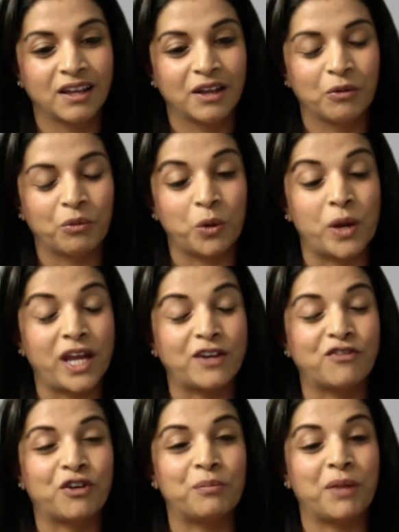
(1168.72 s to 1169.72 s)
We wait
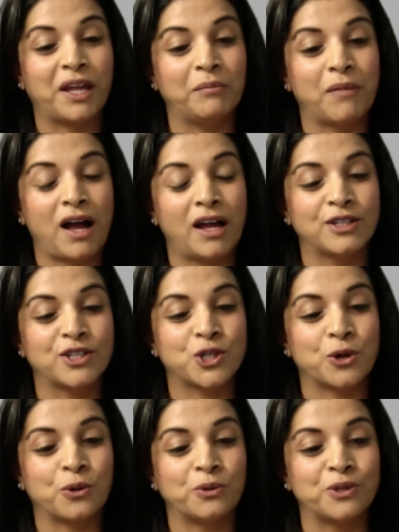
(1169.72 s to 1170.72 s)
for big
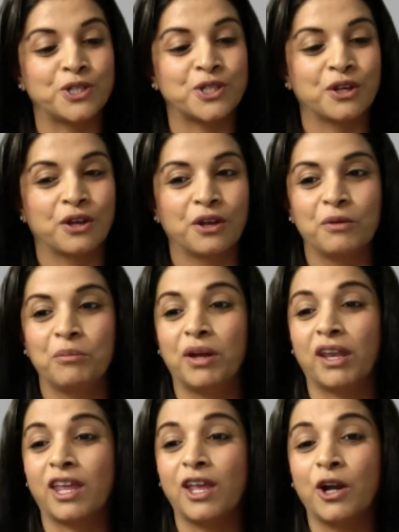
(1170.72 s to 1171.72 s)
milestones, but
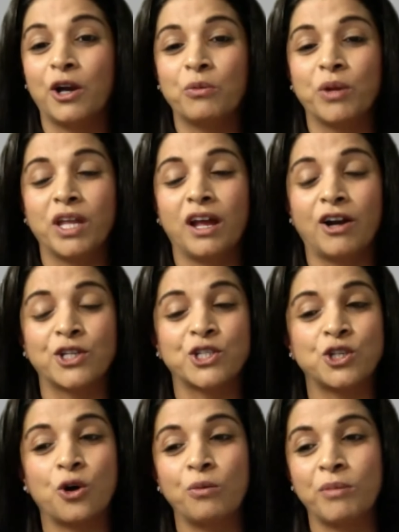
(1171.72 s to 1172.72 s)
here we are,
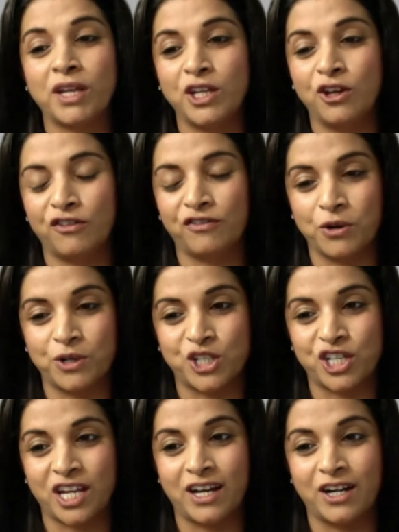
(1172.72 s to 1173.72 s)
so many of your
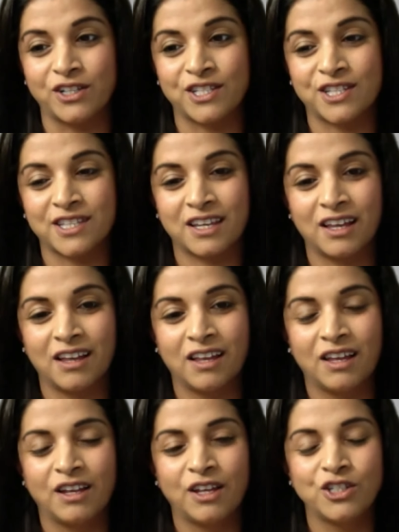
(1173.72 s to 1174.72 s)
shares,
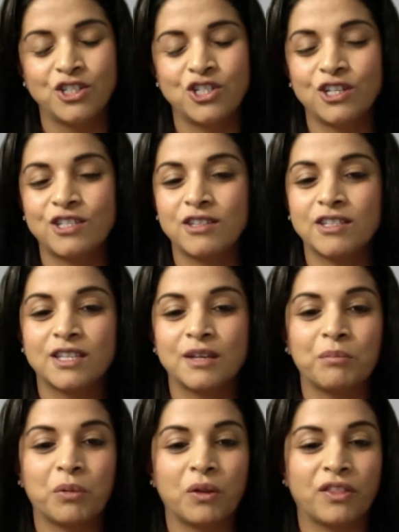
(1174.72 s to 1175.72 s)
just the
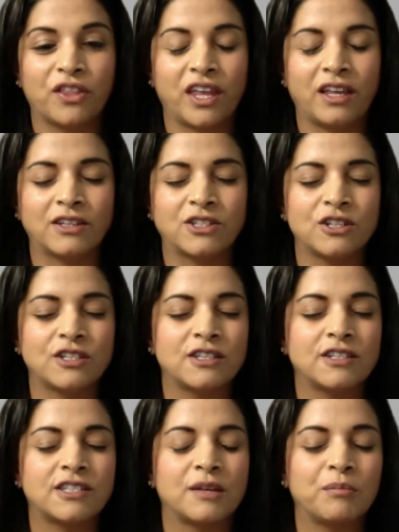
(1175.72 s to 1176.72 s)
simple things, just a
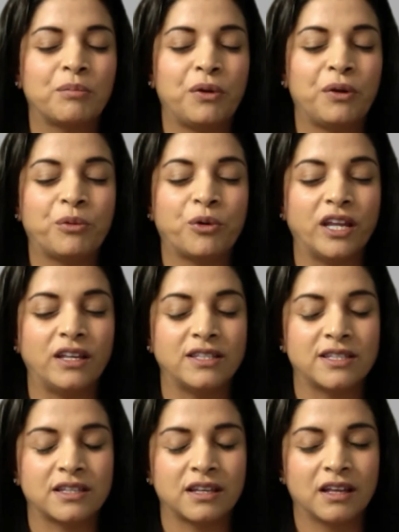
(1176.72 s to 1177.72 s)
simple
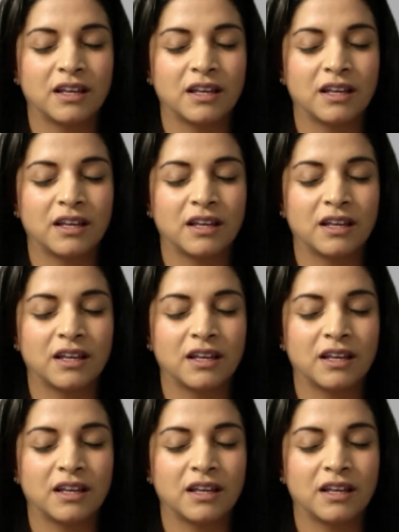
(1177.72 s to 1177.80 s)
breeze."